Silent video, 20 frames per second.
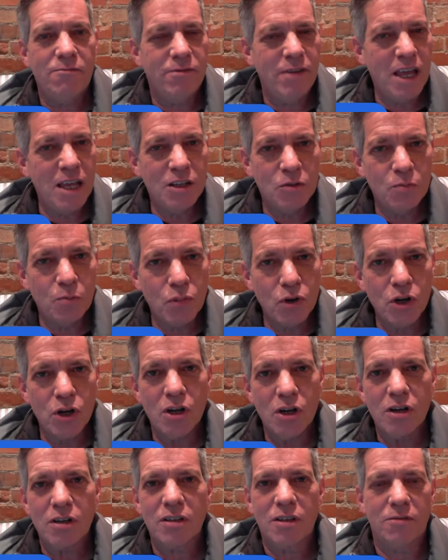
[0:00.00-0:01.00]

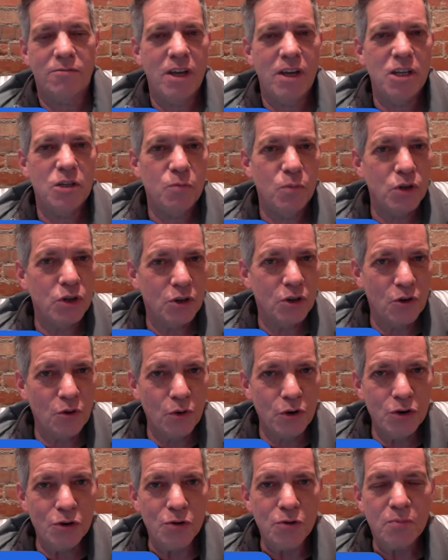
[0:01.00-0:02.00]
Facebook, the Facebook
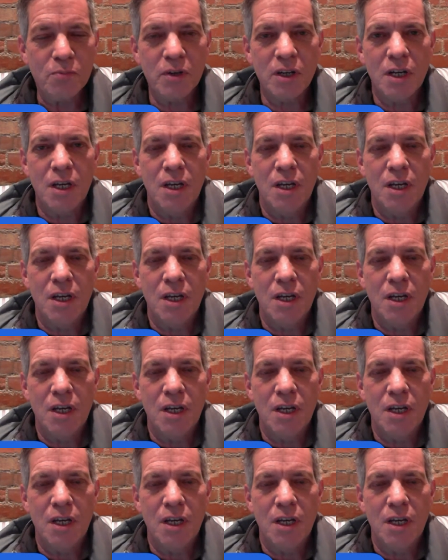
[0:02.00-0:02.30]
group.